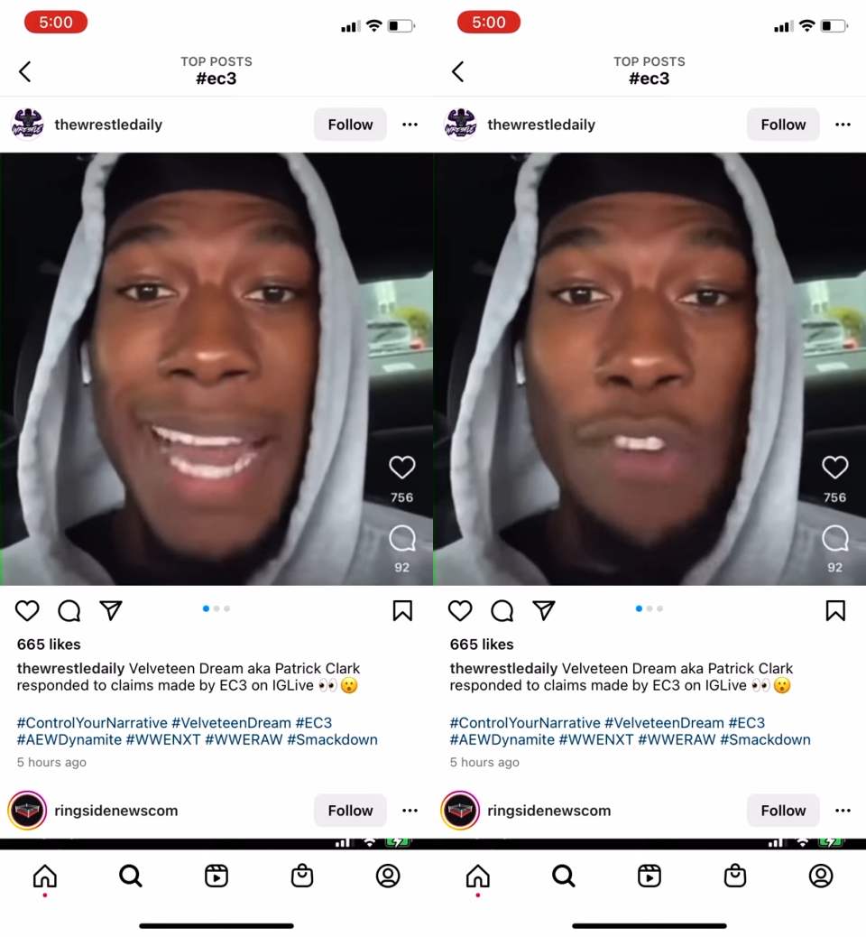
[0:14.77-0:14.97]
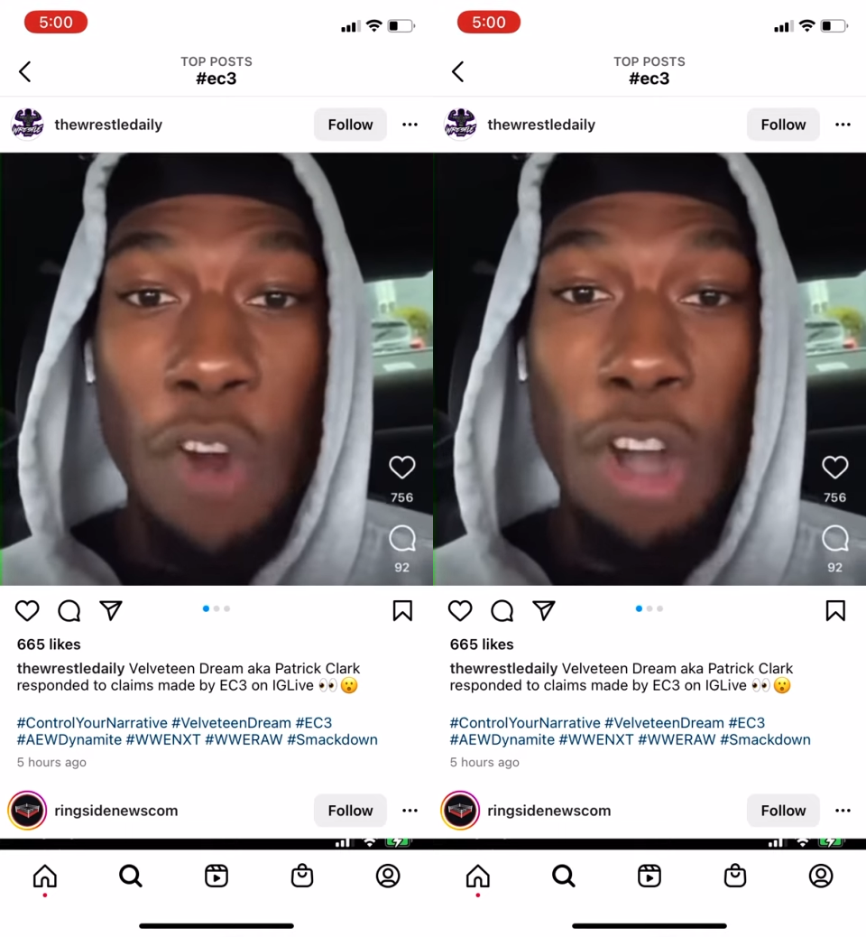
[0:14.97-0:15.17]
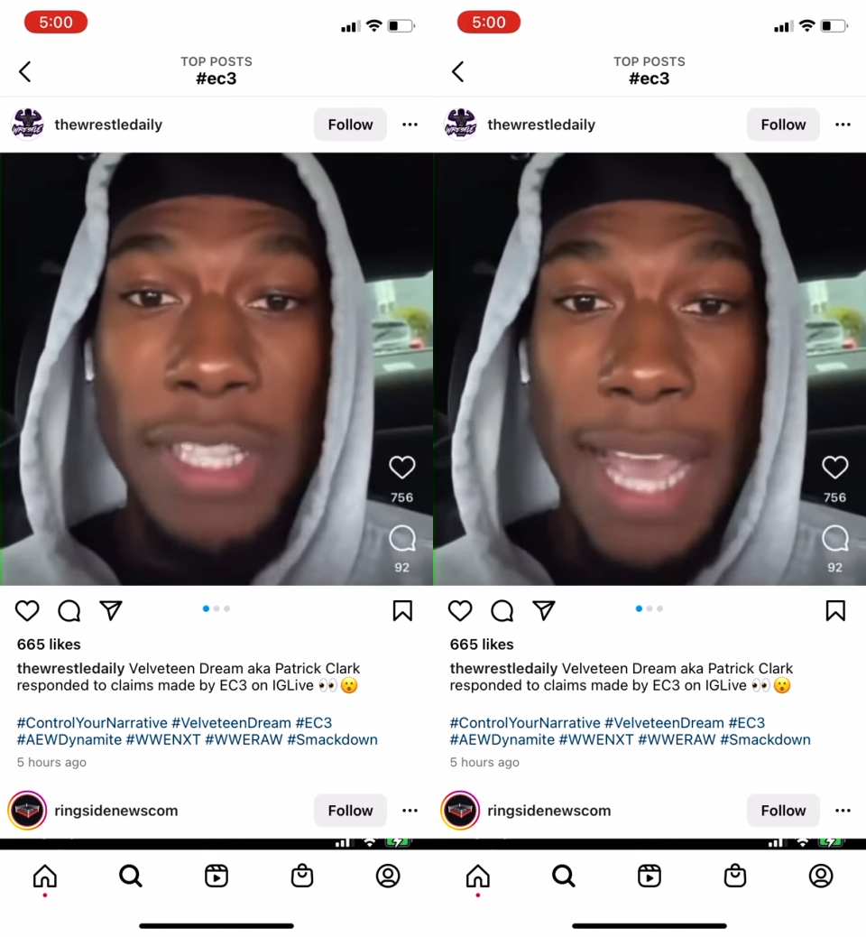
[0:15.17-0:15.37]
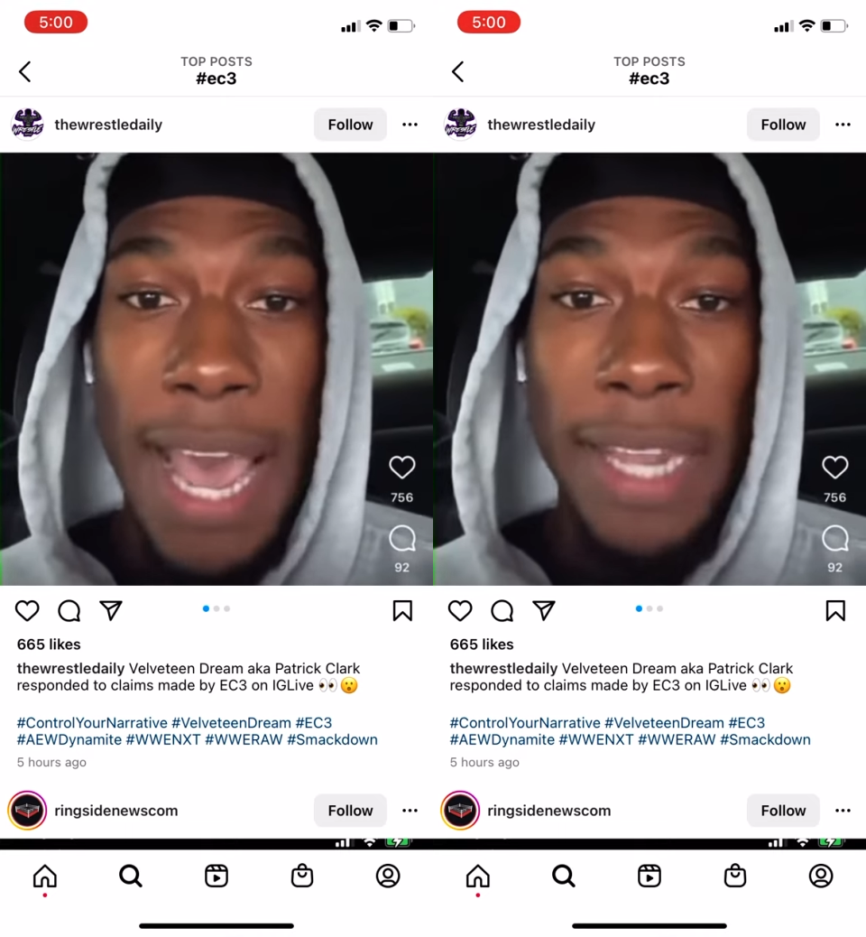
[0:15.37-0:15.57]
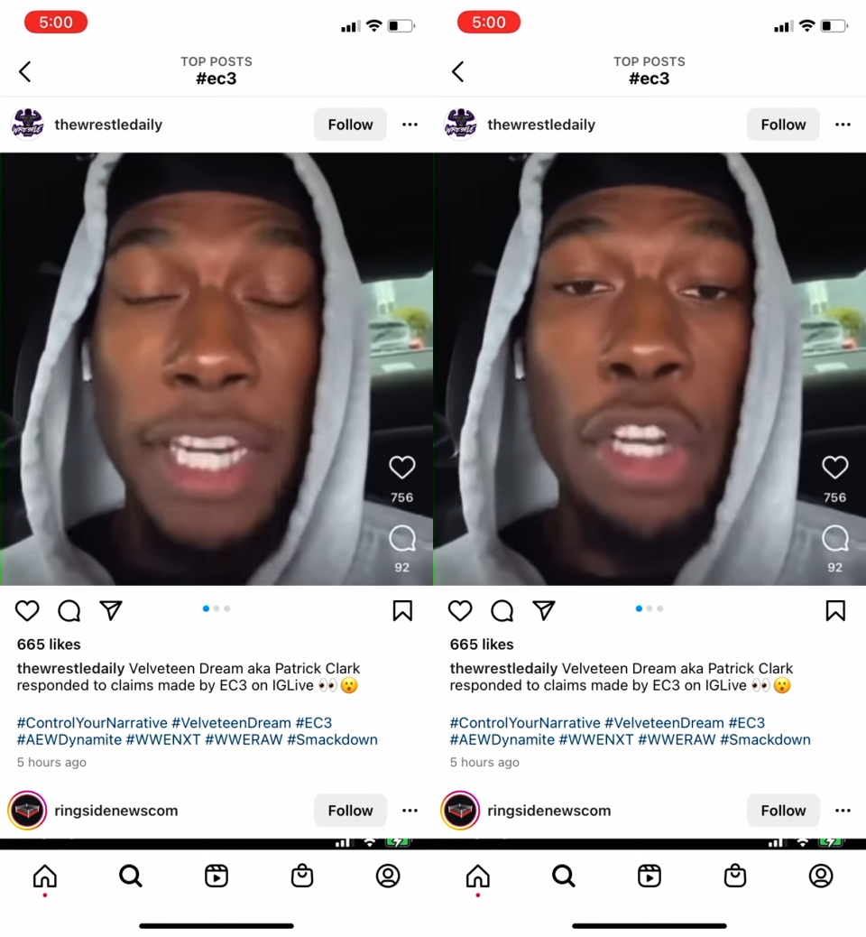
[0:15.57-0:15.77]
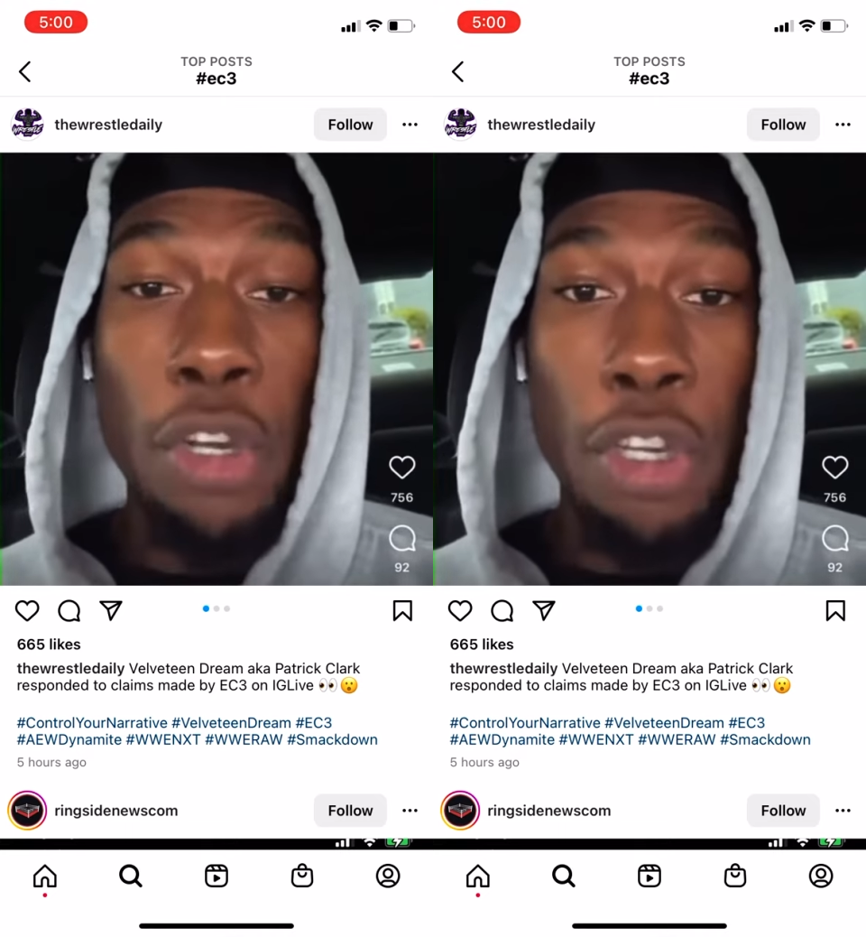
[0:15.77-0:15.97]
Night Raw talent